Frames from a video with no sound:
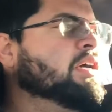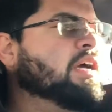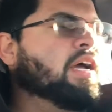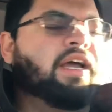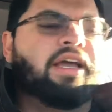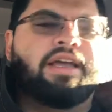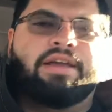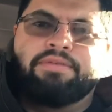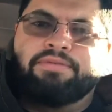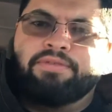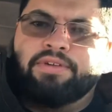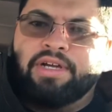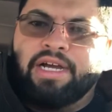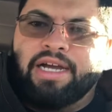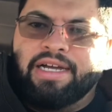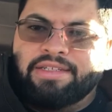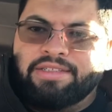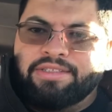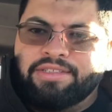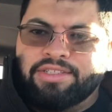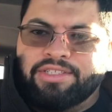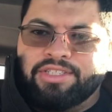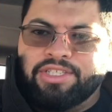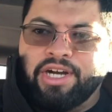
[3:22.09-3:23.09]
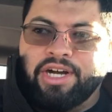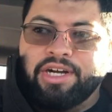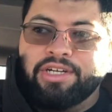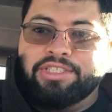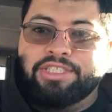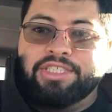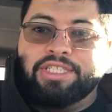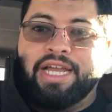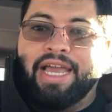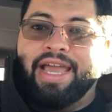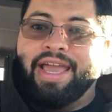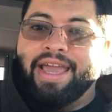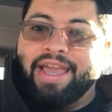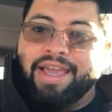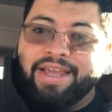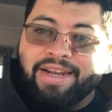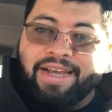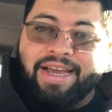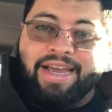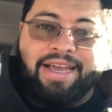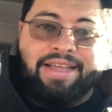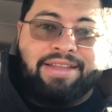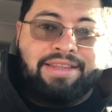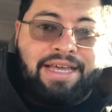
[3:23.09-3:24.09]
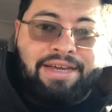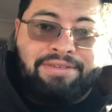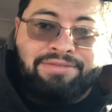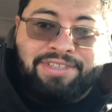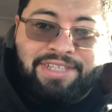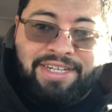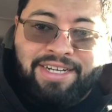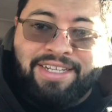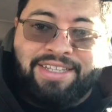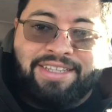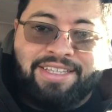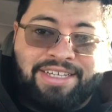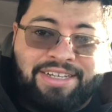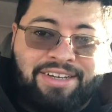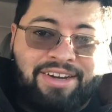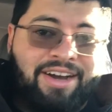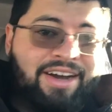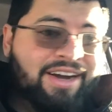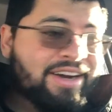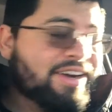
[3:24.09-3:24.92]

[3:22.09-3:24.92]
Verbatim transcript: I forgot to charge it, and I left it in the car